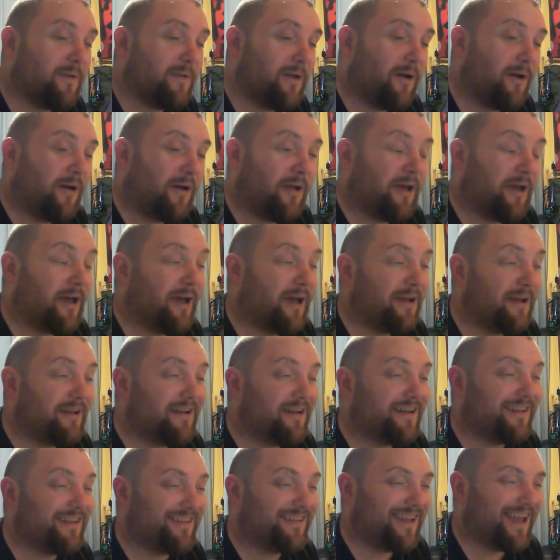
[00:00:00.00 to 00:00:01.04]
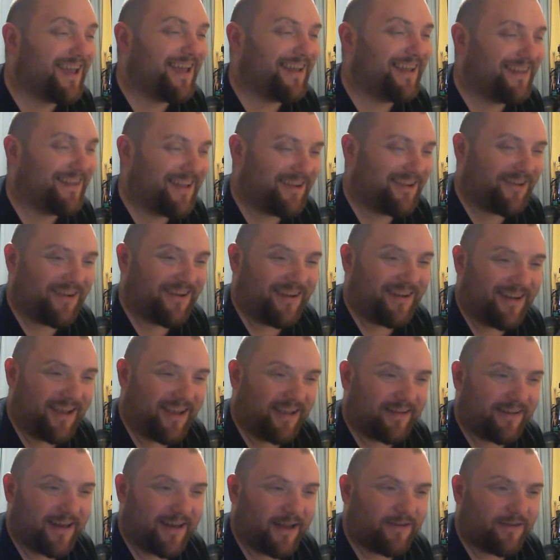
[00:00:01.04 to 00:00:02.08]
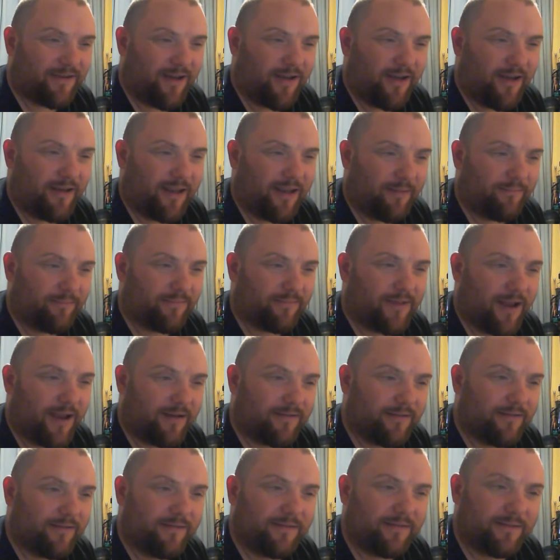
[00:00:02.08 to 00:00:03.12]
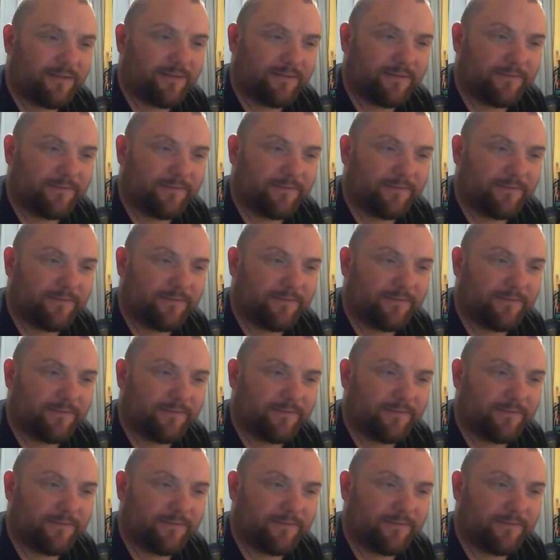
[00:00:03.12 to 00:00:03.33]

They're good, aren't they? Glad you like them, Tactical.